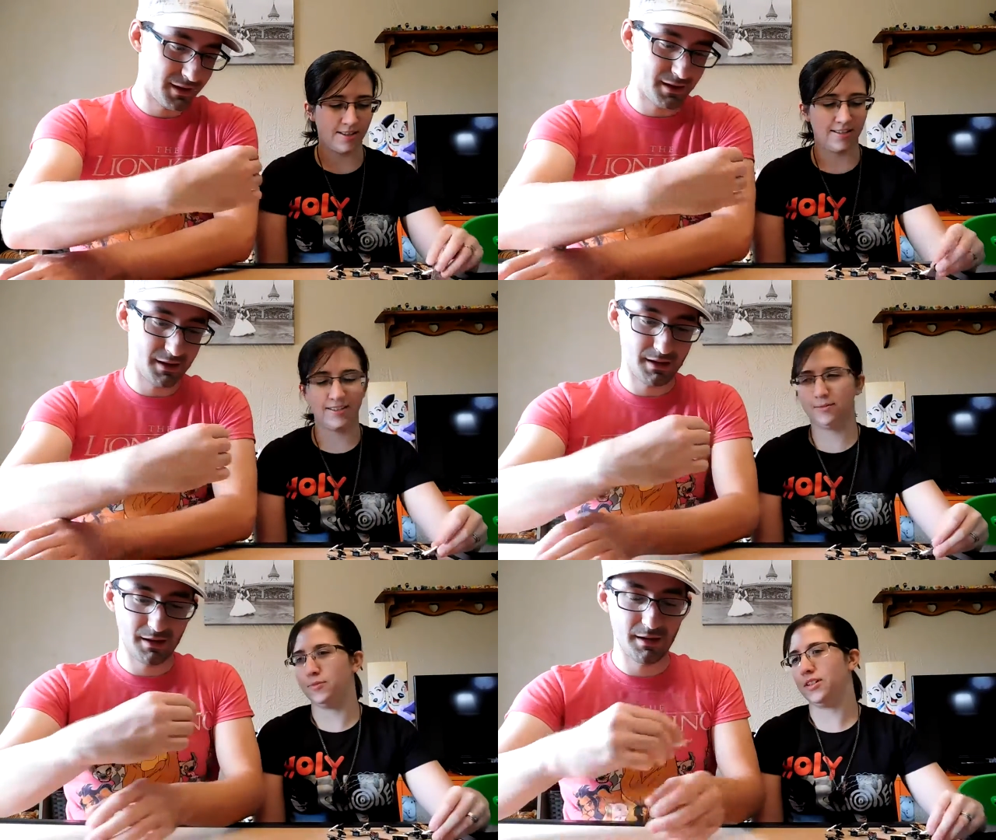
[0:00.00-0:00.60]
Speaker 1: this
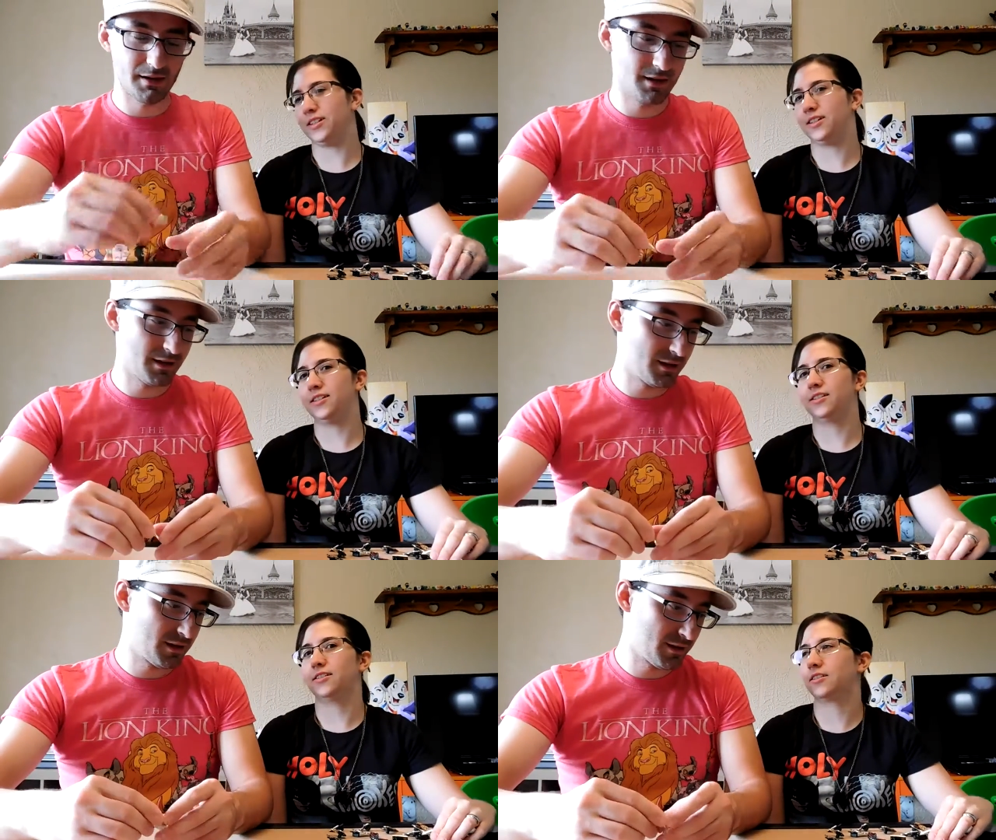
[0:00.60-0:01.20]
is Mickey.
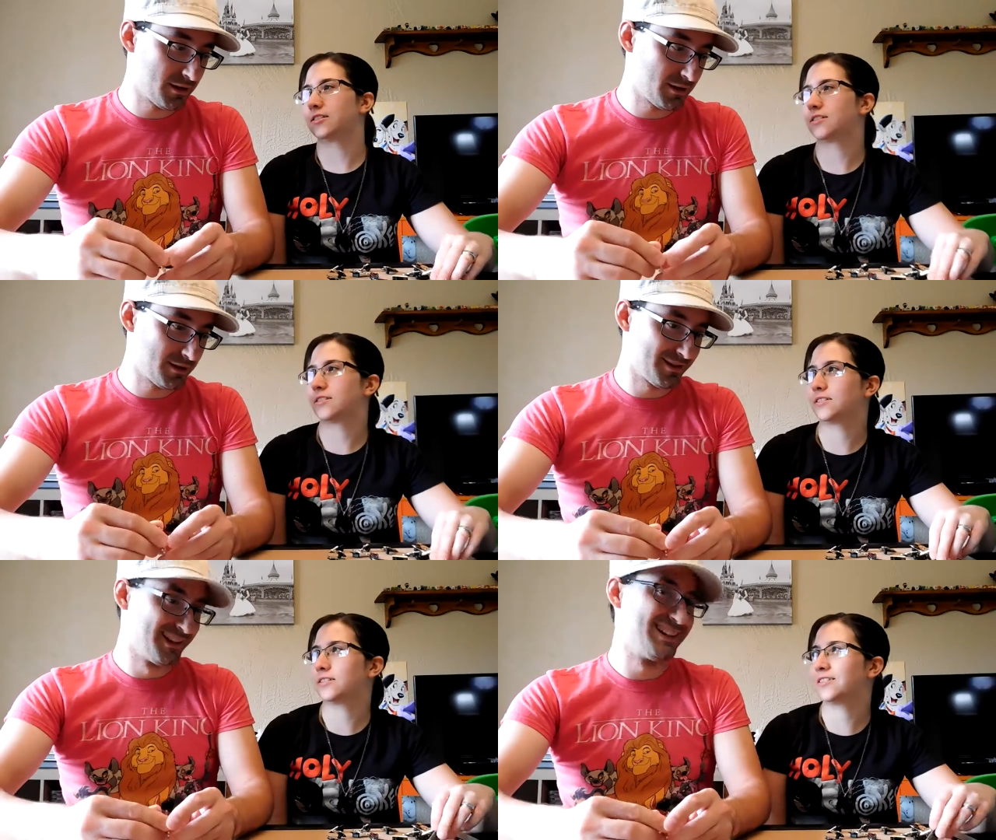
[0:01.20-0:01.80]

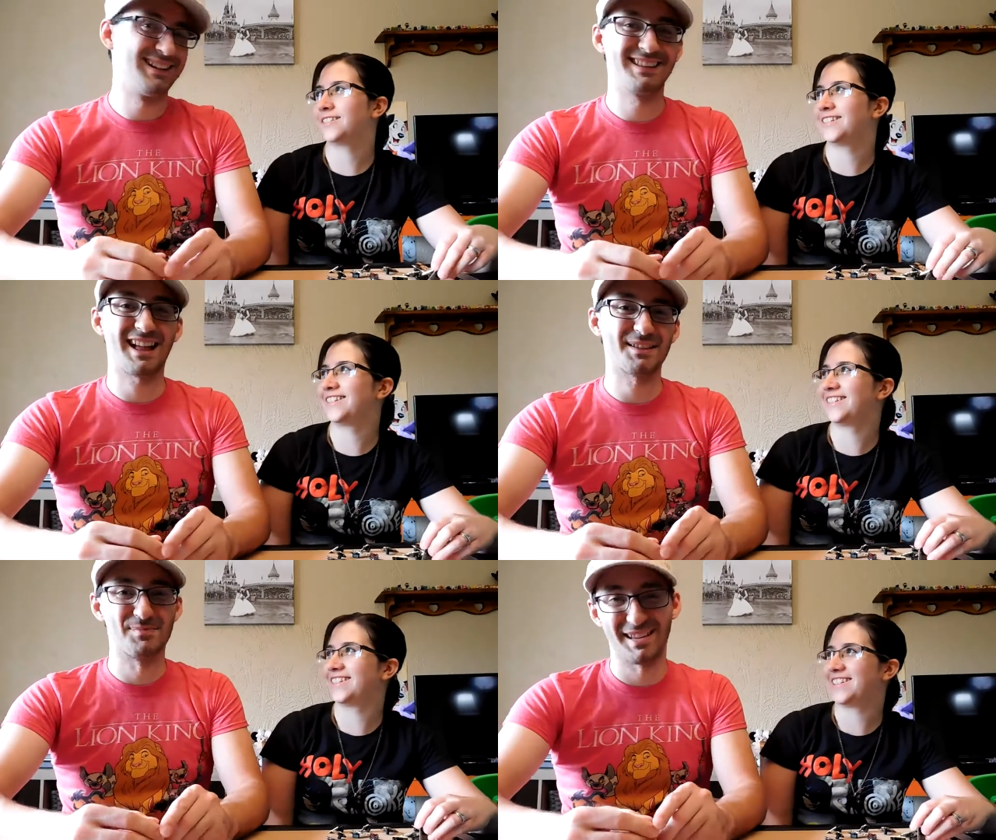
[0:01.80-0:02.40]

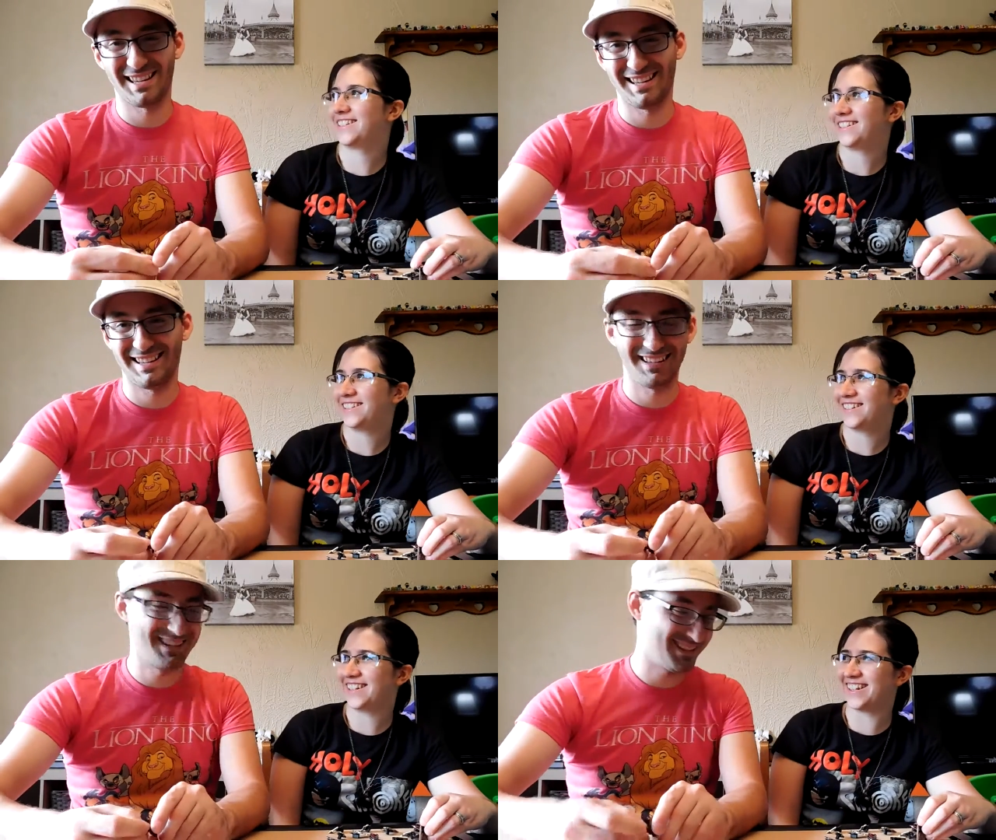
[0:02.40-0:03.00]
Speaker 2: That's
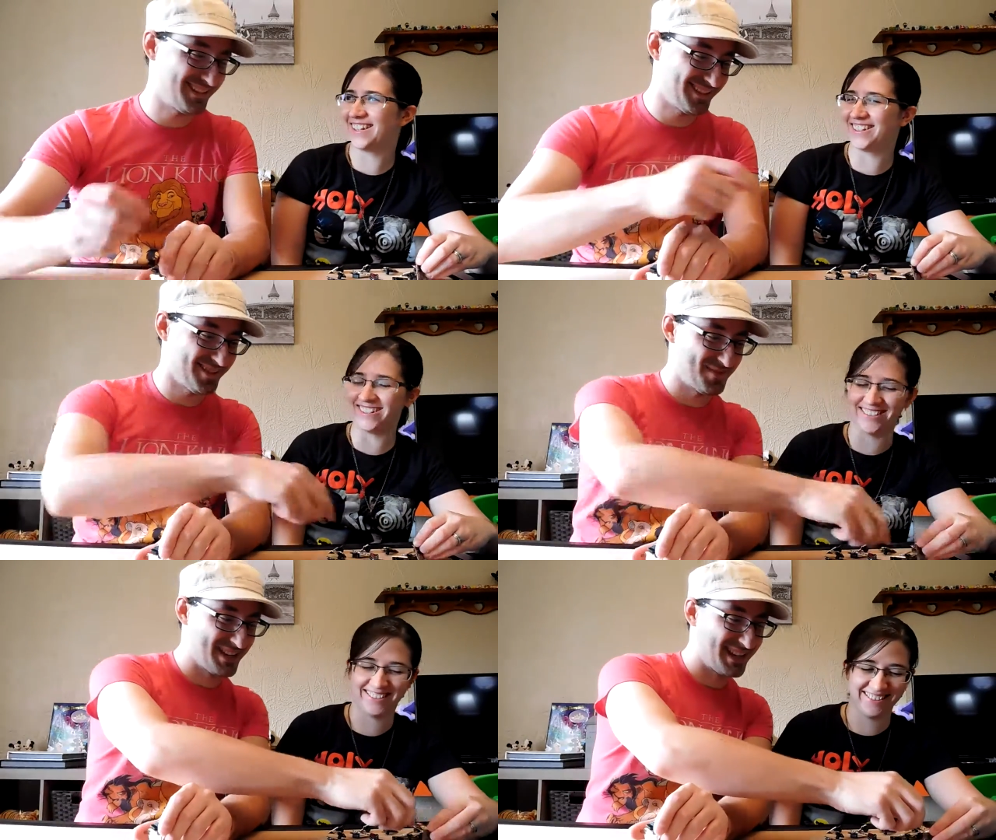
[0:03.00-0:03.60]
Mickey.
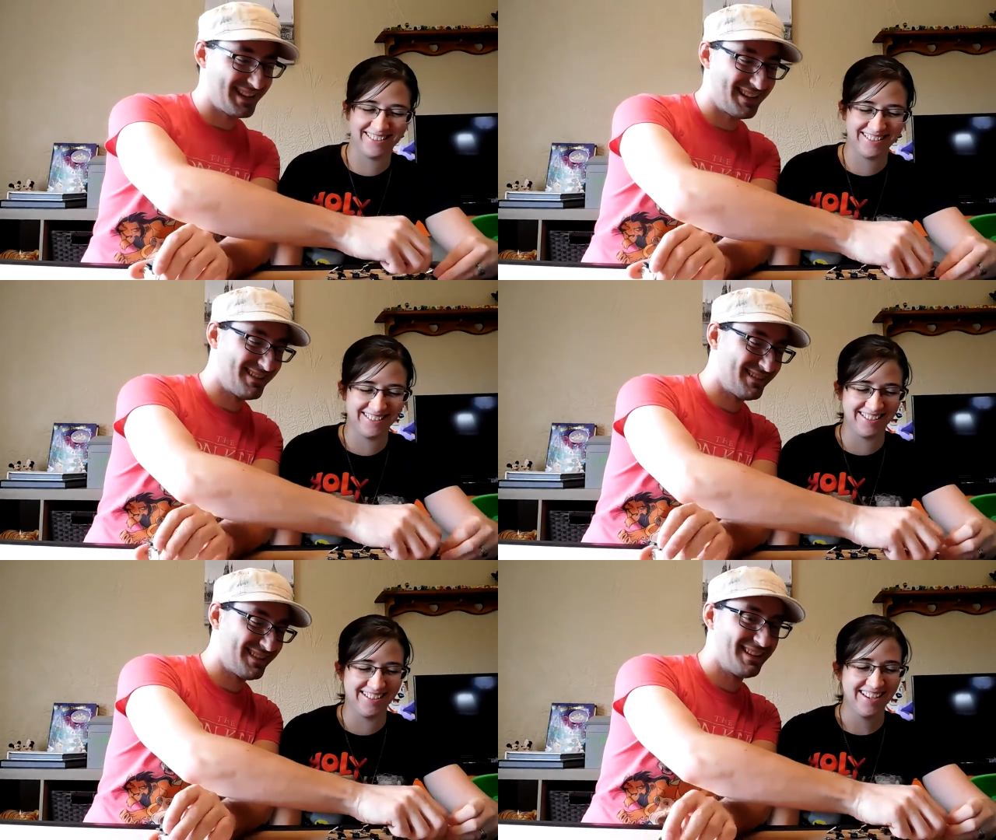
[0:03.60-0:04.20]
Show Mickey
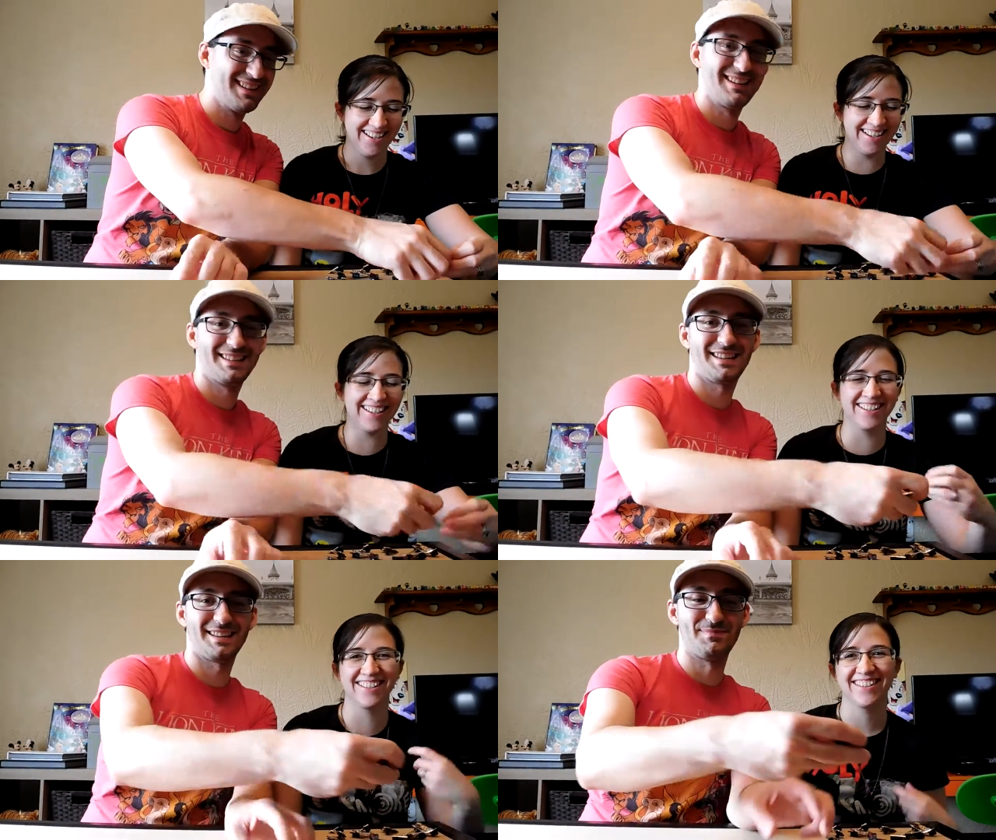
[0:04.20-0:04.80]
now.
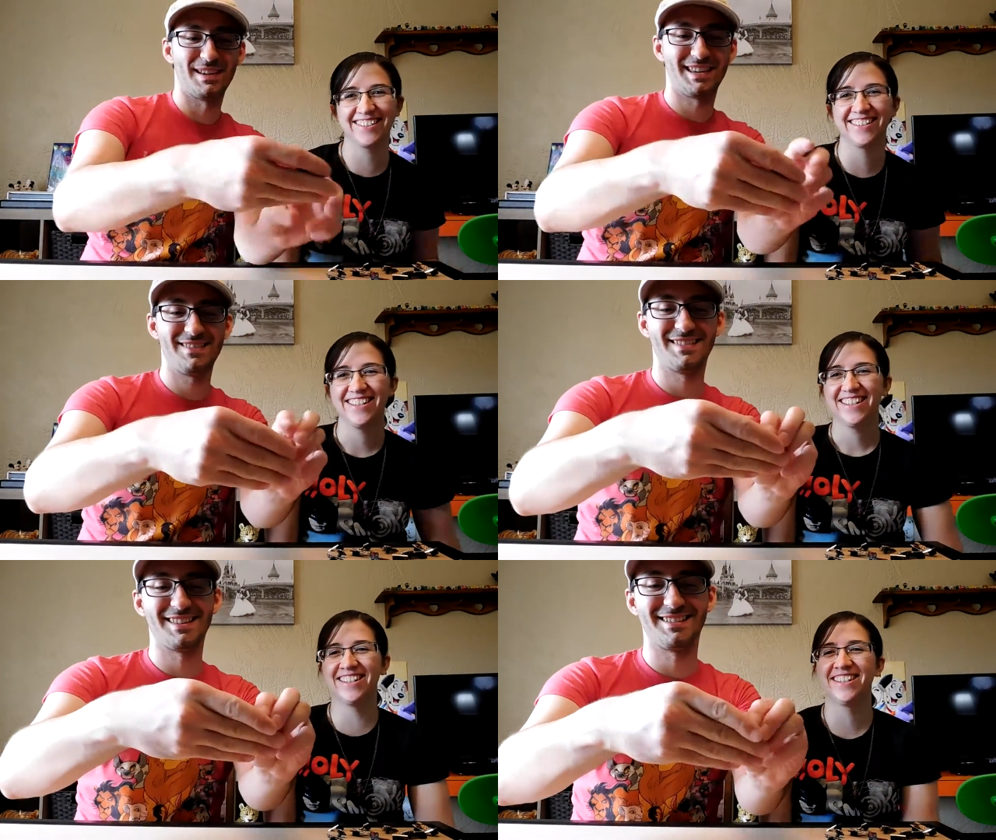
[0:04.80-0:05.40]
This is
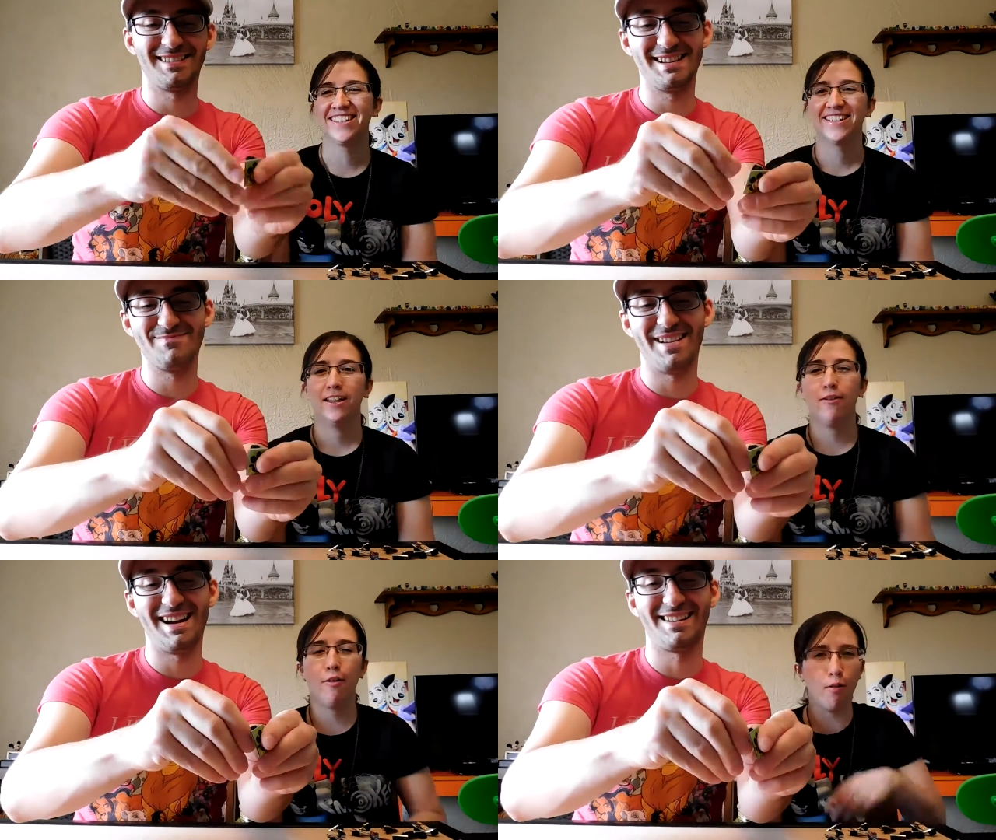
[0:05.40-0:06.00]
Mickey with a
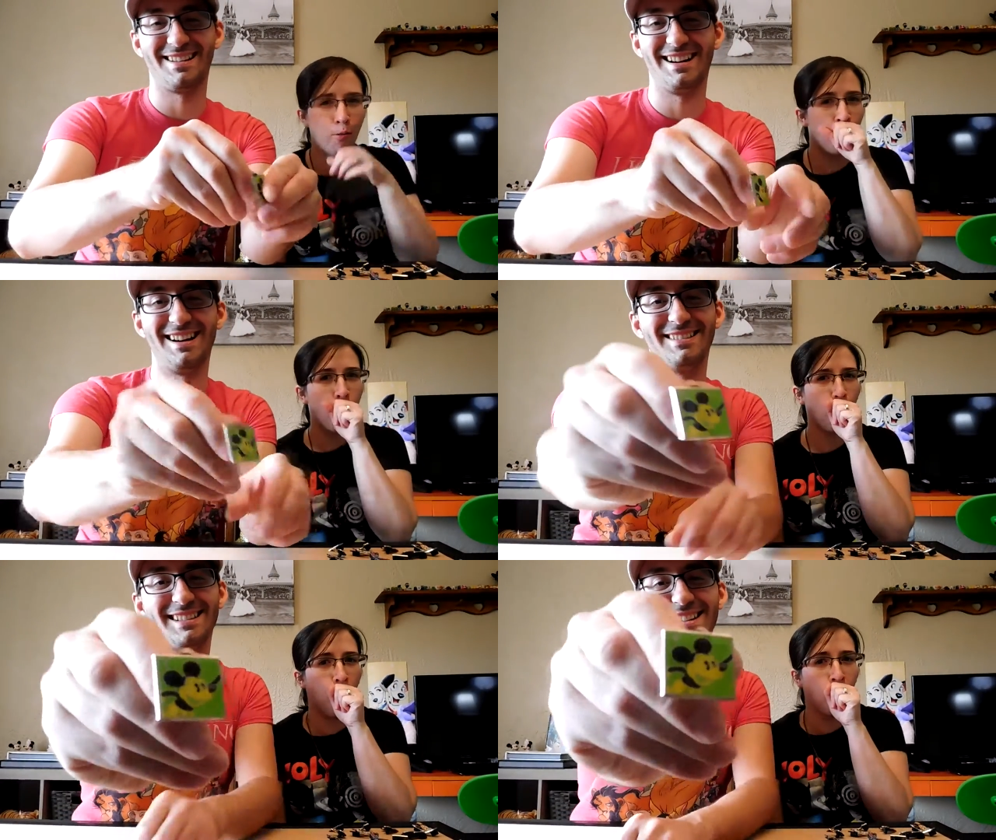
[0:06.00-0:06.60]
green
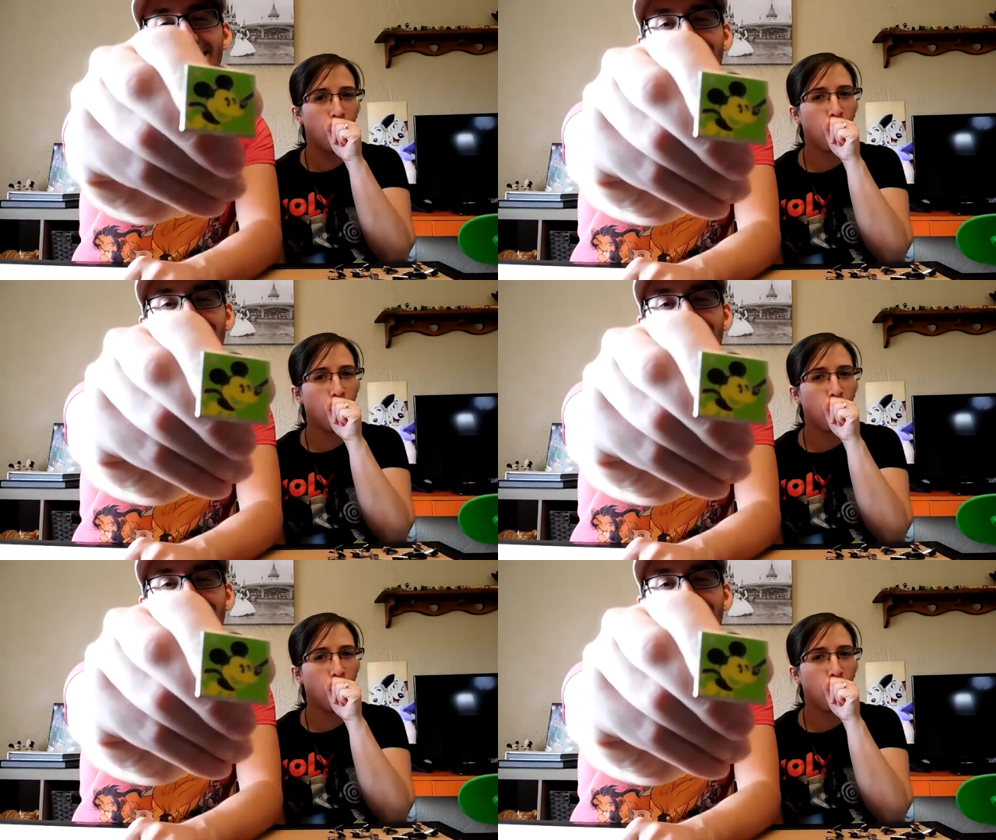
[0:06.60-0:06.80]
background.